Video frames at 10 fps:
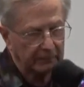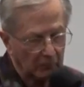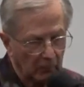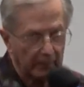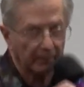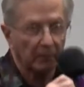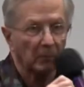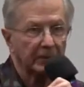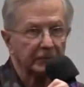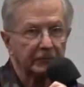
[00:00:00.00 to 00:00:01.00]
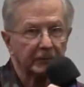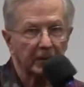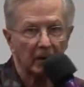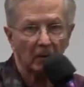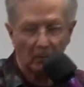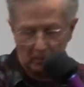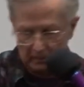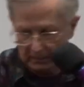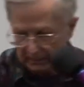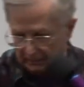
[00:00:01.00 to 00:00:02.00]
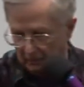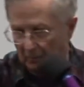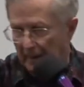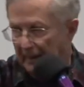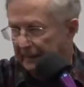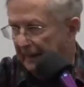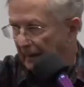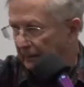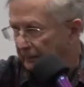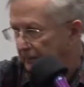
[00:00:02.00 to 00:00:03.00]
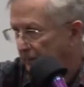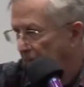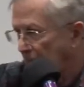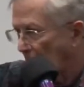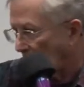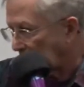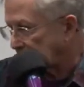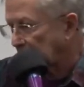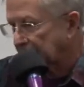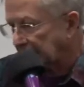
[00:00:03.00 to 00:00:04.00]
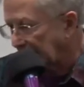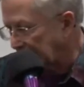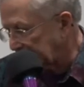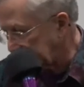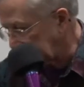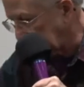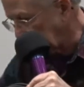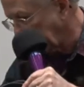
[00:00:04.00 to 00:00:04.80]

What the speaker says: you where it wants to go. Go back out, watch what's happening,